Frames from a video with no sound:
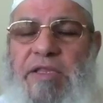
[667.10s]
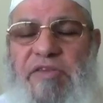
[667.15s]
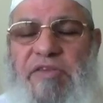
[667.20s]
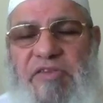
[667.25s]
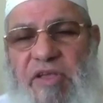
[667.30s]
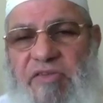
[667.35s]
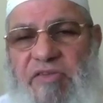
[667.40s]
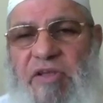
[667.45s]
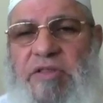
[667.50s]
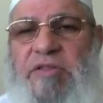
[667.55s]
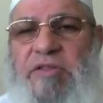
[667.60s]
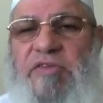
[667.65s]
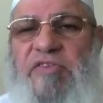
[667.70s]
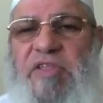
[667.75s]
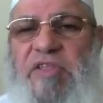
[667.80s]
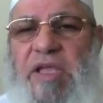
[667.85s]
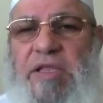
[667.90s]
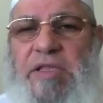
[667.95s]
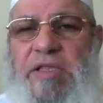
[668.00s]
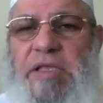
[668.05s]
and this has
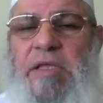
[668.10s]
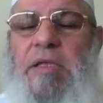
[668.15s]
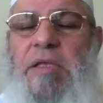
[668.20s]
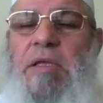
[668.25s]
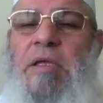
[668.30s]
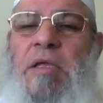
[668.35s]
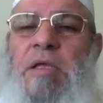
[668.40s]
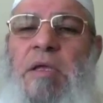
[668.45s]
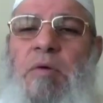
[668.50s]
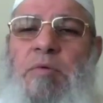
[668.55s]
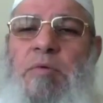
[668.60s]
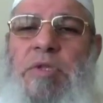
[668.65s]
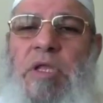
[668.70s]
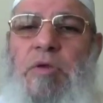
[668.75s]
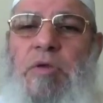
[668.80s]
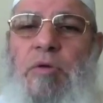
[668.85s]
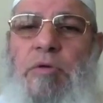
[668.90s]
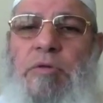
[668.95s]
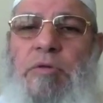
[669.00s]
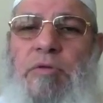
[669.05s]
understanding. We're
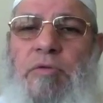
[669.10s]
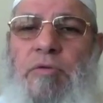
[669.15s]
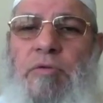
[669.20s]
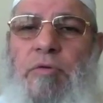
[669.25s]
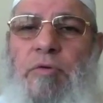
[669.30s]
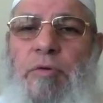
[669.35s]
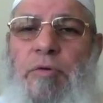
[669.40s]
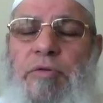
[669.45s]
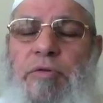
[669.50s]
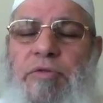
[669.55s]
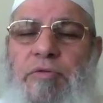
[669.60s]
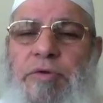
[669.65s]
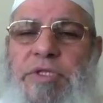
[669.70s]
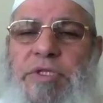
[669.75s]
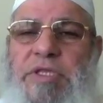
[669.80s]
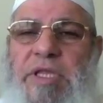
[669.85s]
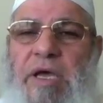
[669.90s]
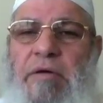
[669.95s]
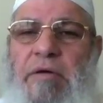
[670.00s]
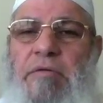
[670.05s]
not going to go
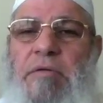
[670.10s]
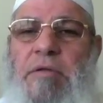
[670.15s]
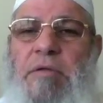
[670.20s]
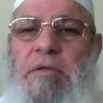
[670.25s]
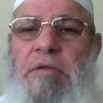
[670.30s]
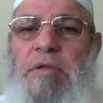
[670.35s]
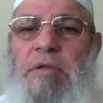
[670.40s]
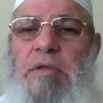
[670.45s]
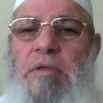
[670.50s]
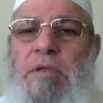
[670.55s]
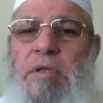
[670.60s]
through it now.